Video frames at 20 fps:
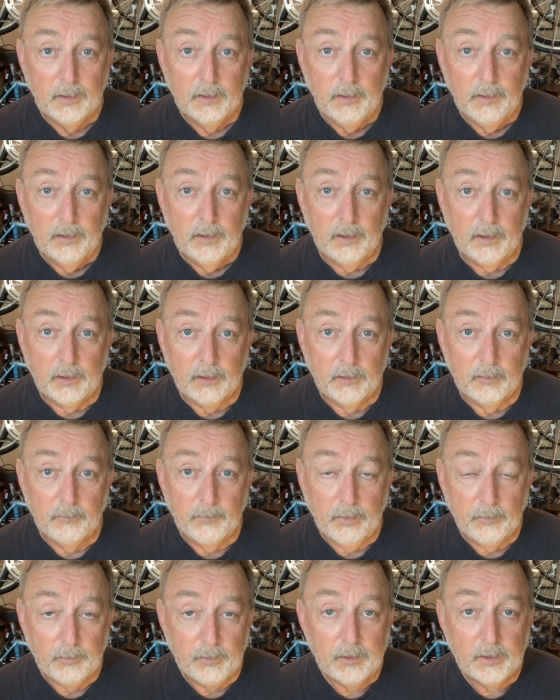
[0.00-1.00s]
And
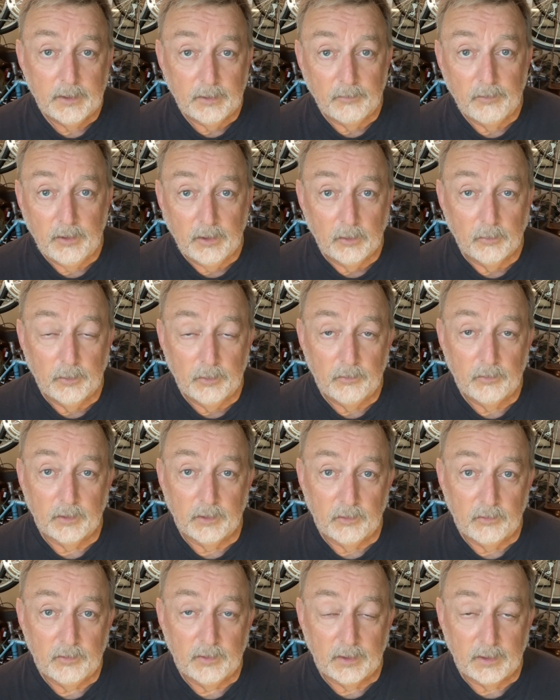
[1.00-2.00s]
we did have tailwinds on the
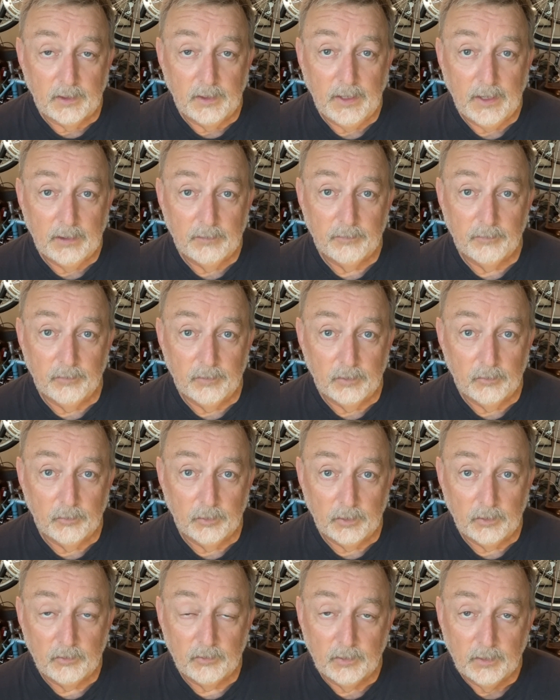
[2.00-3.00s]
second half of it,
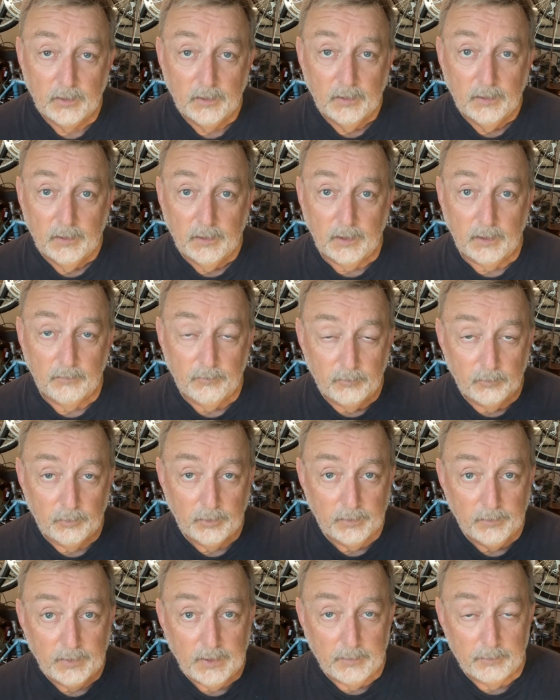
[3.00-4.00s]
which I've
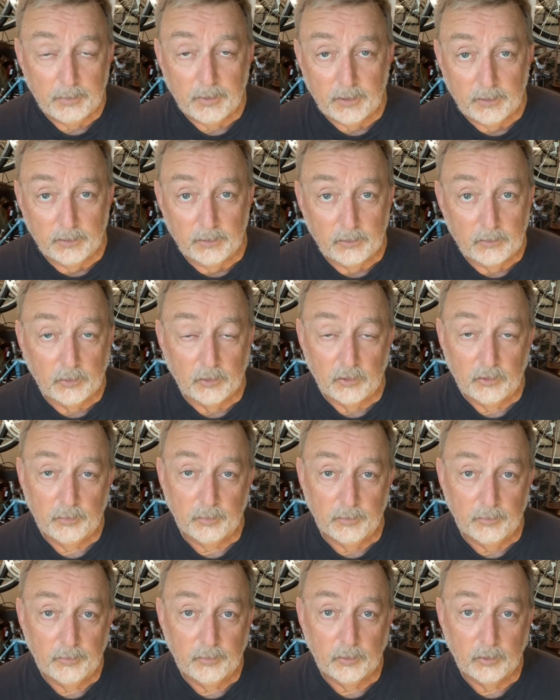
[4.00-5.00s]
ridden that part of the course
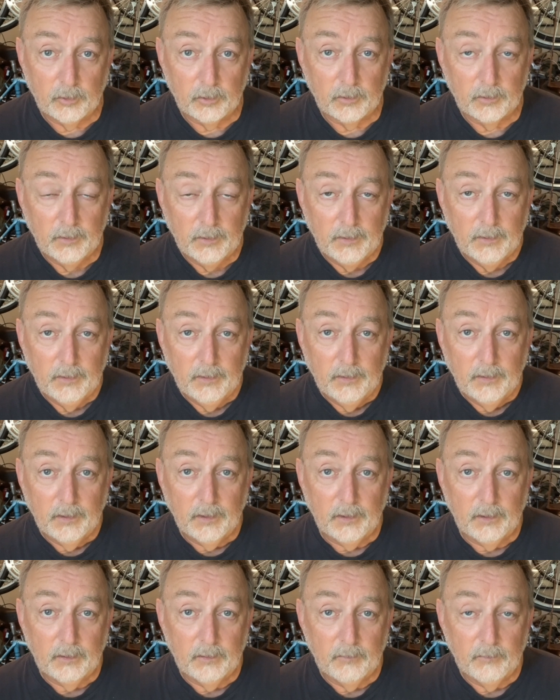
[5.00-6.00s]
before,
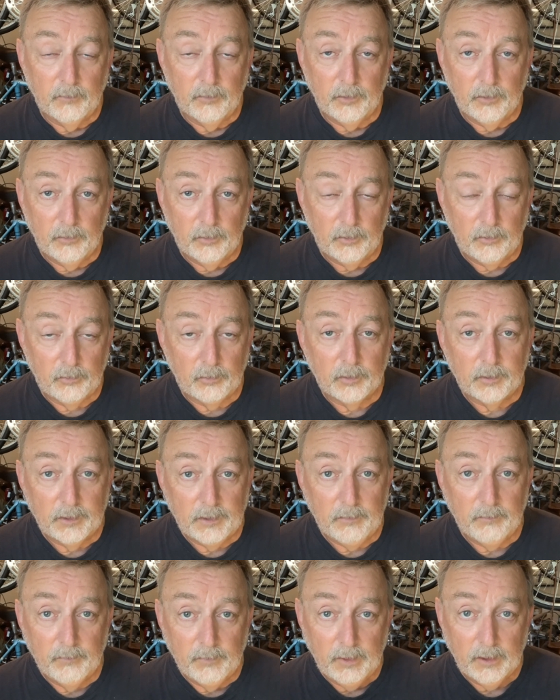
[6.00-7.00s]
which really
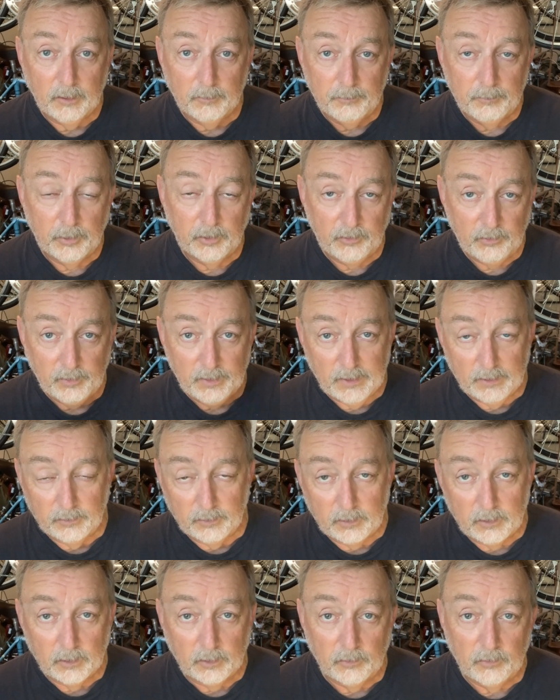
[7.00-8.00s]
helped push you down the
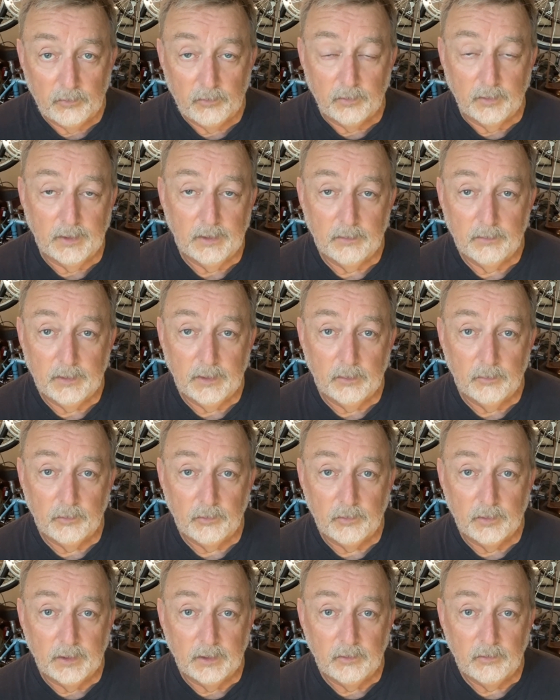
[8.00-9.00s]
coast, so that was
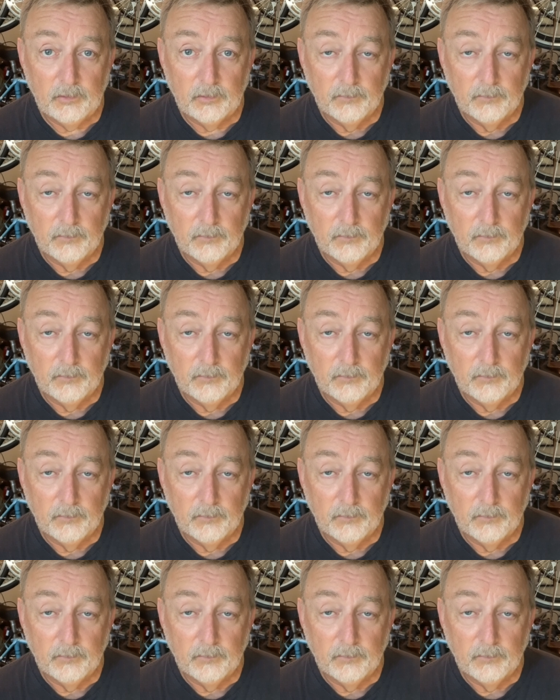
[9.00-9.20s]
nice.